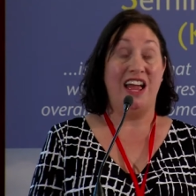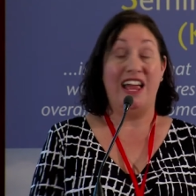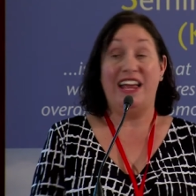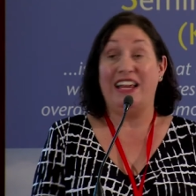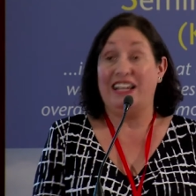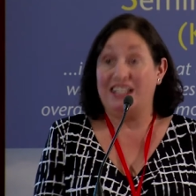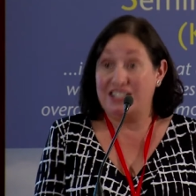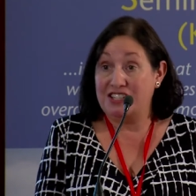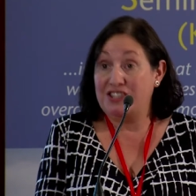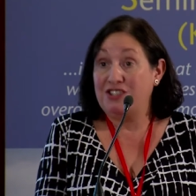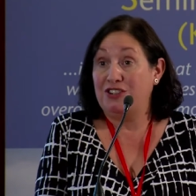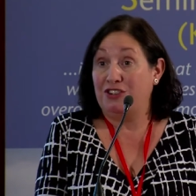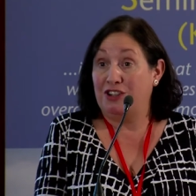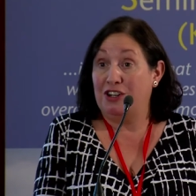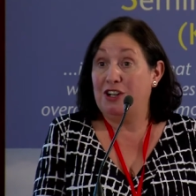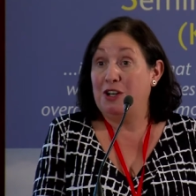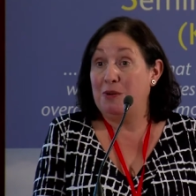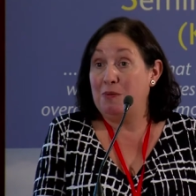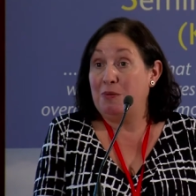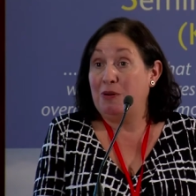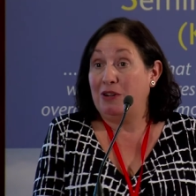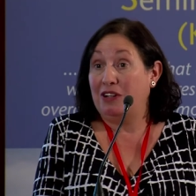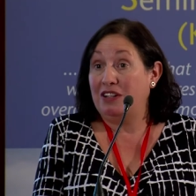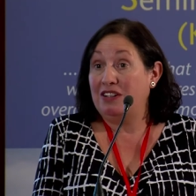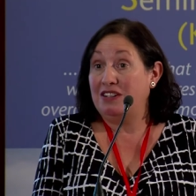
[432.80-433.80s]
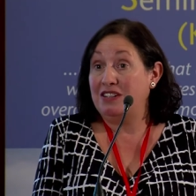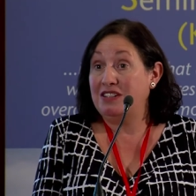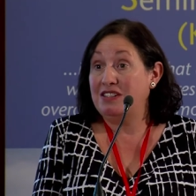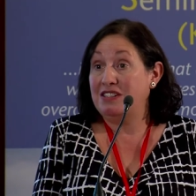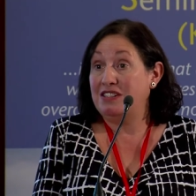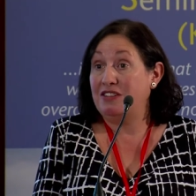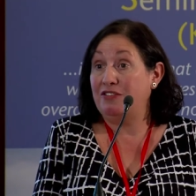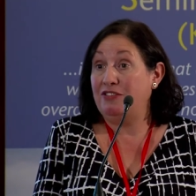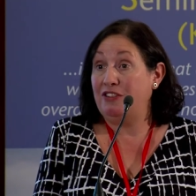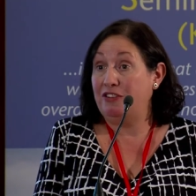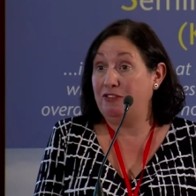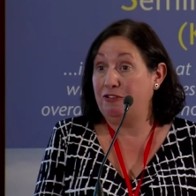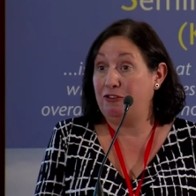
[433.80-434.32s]
Is there an abundance
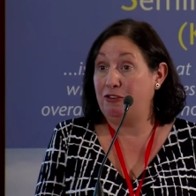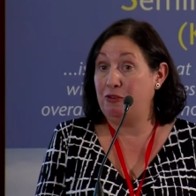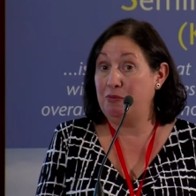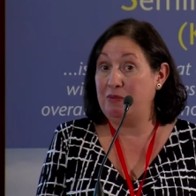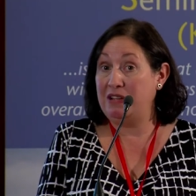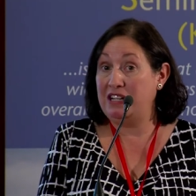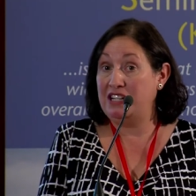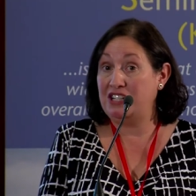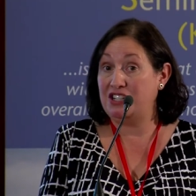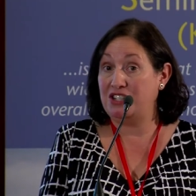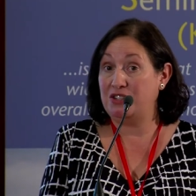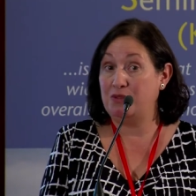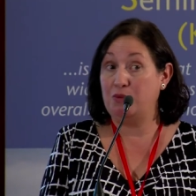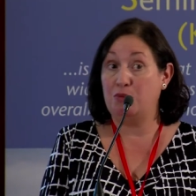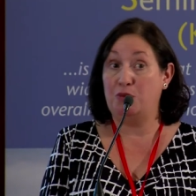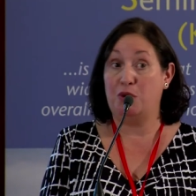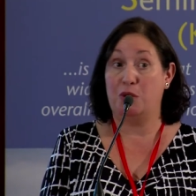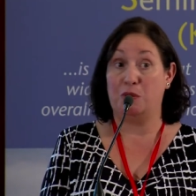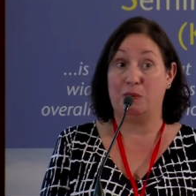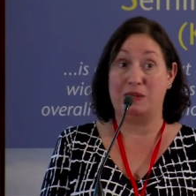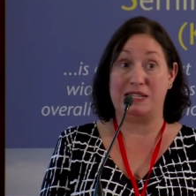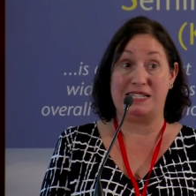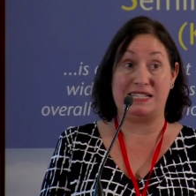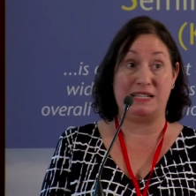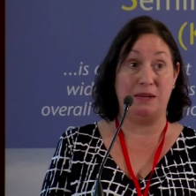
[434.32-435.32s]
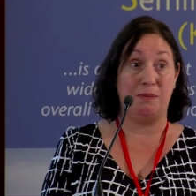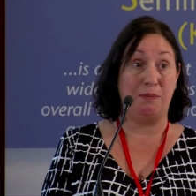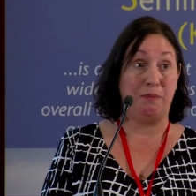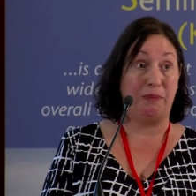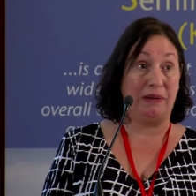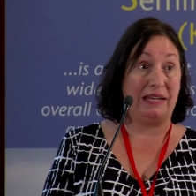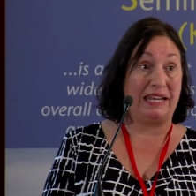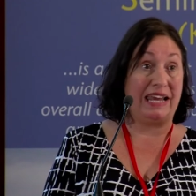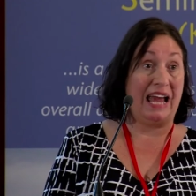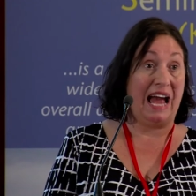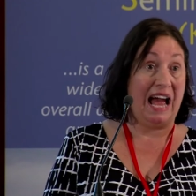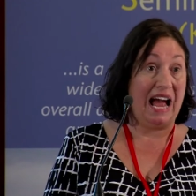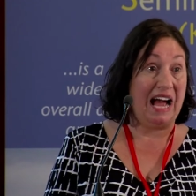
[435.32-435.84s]
of information where we
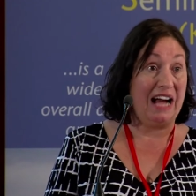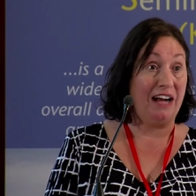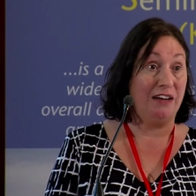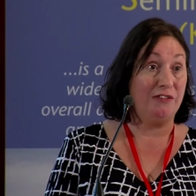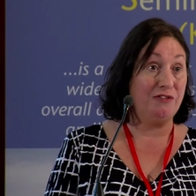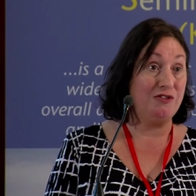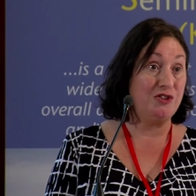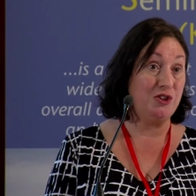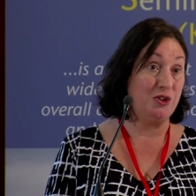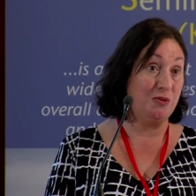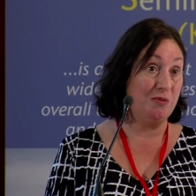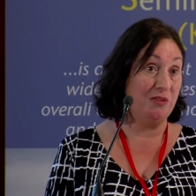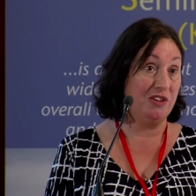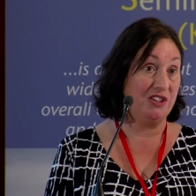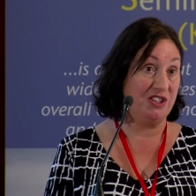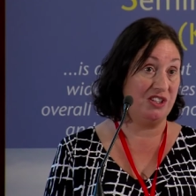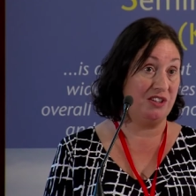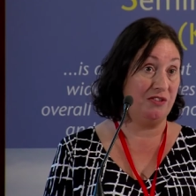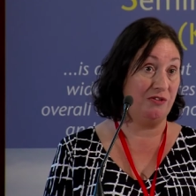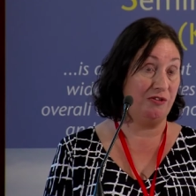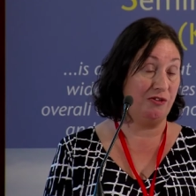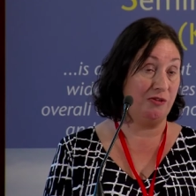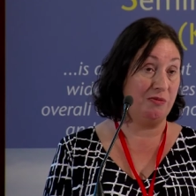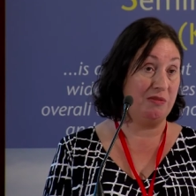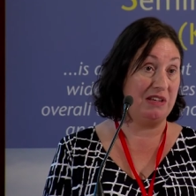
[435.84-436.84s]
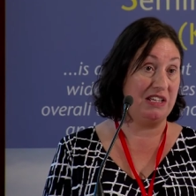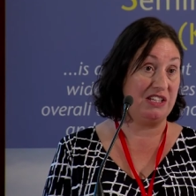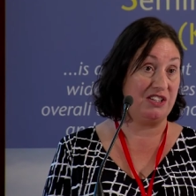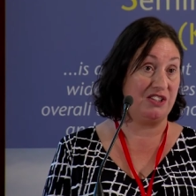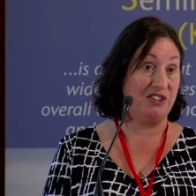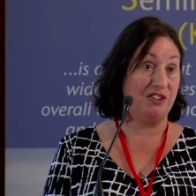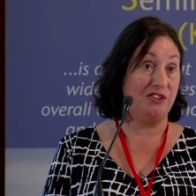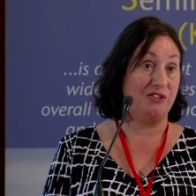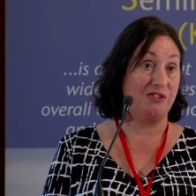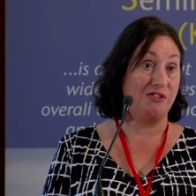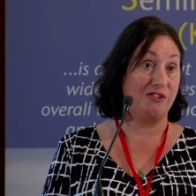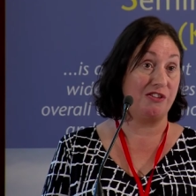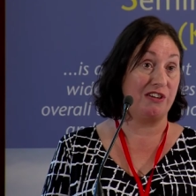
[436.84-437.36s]
simply have too much
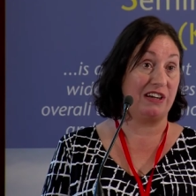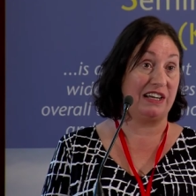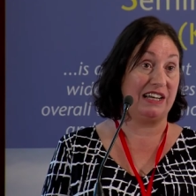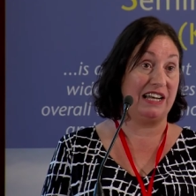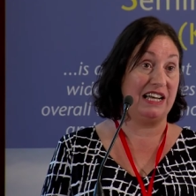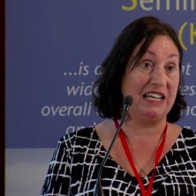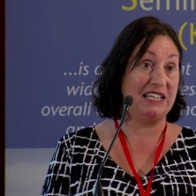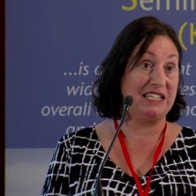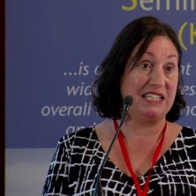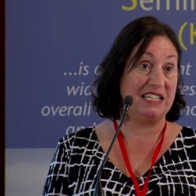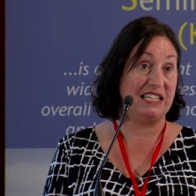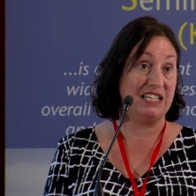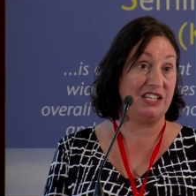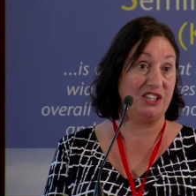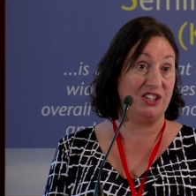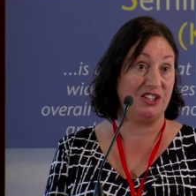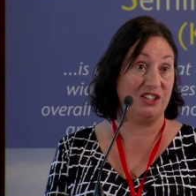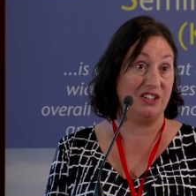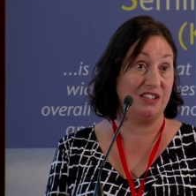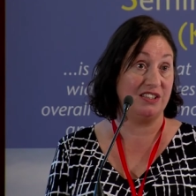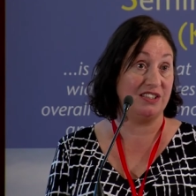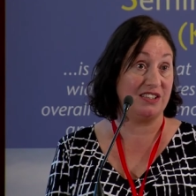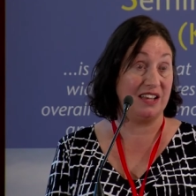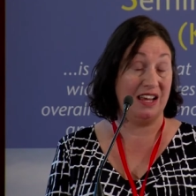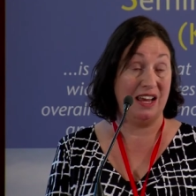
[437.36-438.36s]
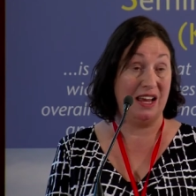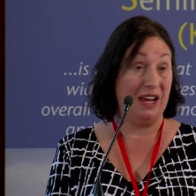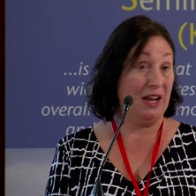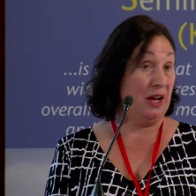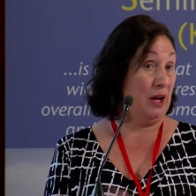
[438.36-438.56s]
information in organisations?